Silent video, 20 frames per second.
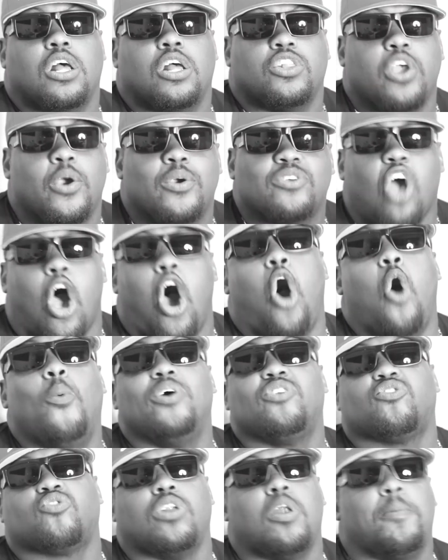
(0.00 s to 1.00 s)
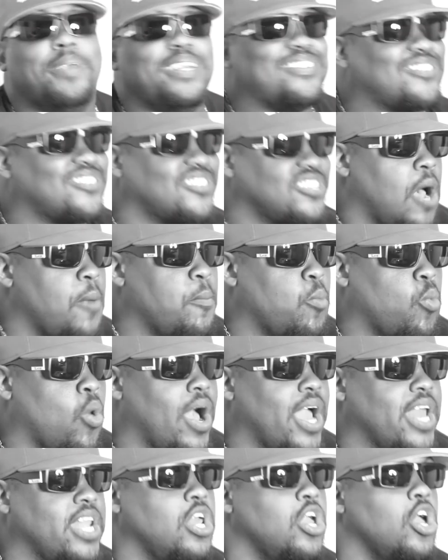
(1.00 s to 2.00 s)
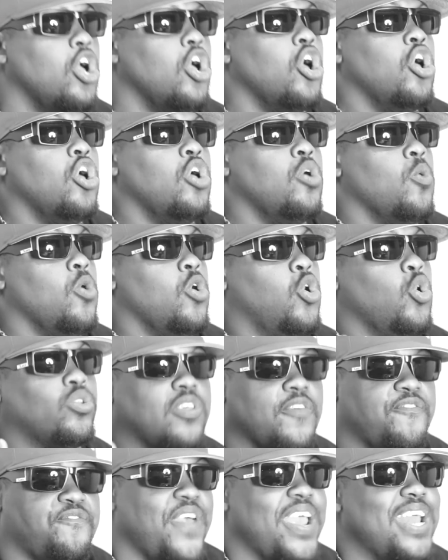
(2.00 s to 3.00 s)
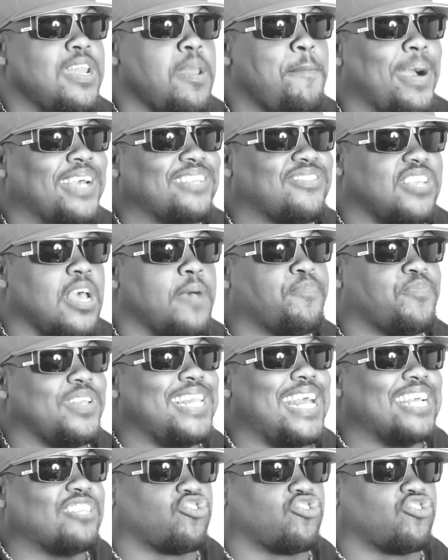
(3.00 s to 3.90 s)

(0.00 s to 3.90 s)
There's always going to be someone who's offended by something that's